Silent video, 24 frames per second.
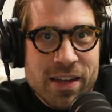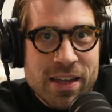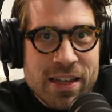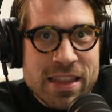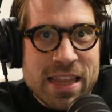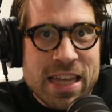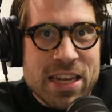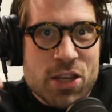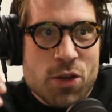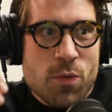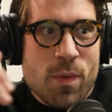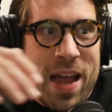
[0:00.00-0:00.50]

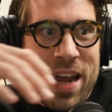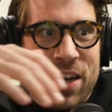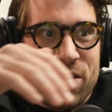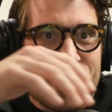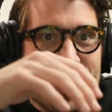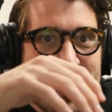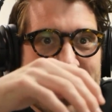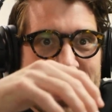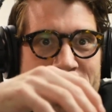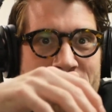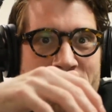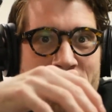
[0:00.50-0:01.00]
that you
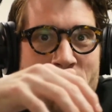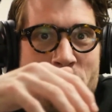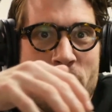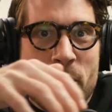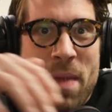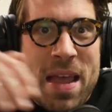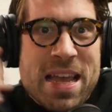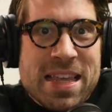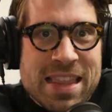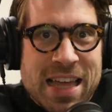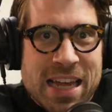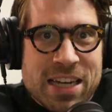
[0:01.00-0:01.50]
actually
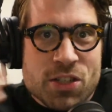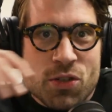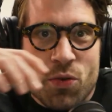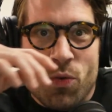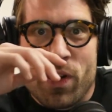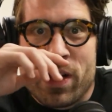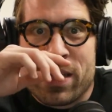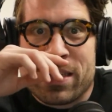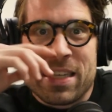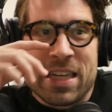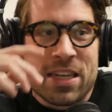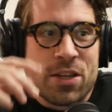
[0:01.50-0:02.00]
make that
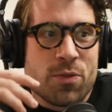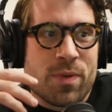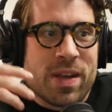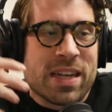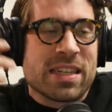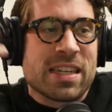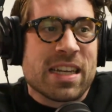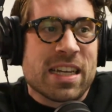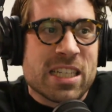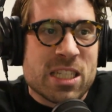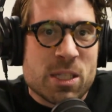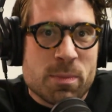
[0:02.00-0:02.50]
choice and you get
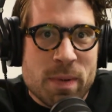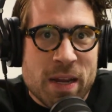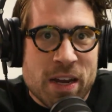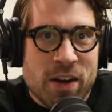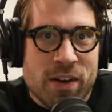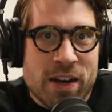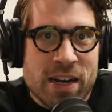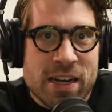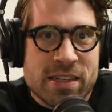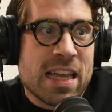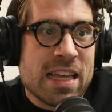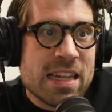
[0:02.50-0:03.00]
to
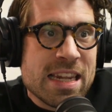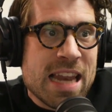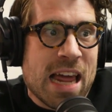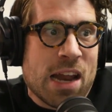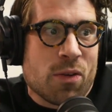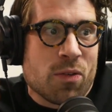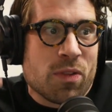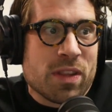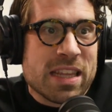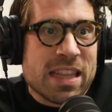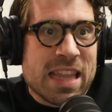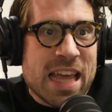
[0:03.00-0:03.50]
experience not
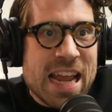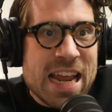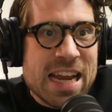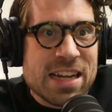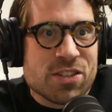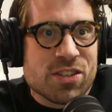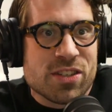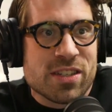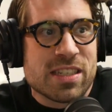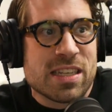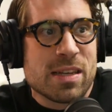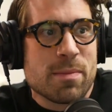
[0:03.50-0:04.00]
only the
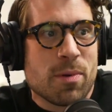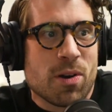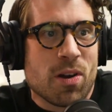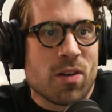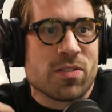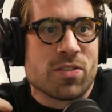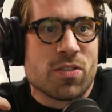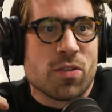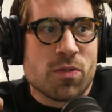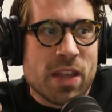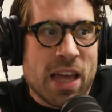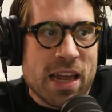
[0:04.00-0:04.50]
agency, but
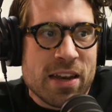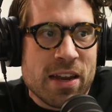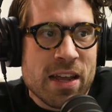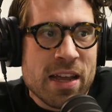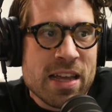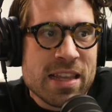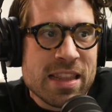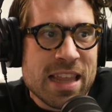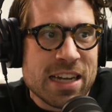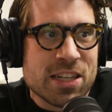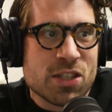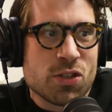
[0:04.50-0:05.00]
also that
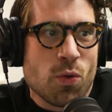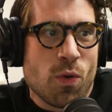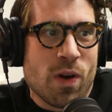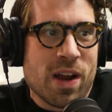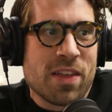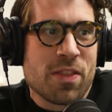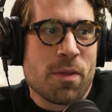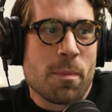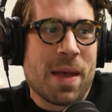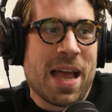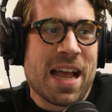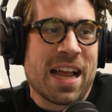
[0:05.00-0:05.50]
joy
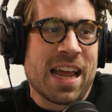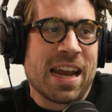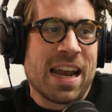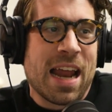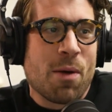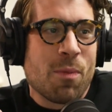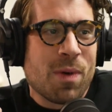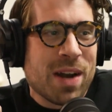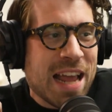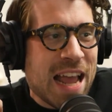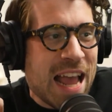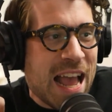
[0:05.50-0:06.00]
on the back end. I
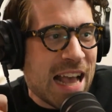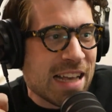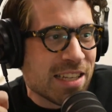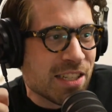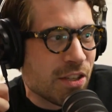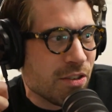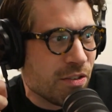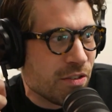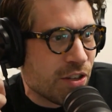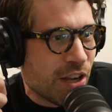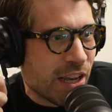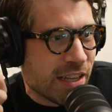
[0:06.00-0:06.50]
want to ask
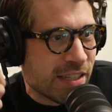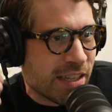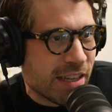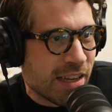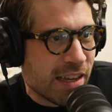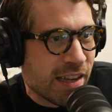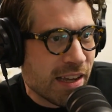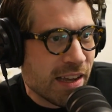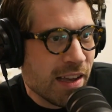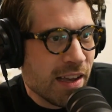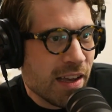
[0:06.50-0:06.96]
you, Jesse,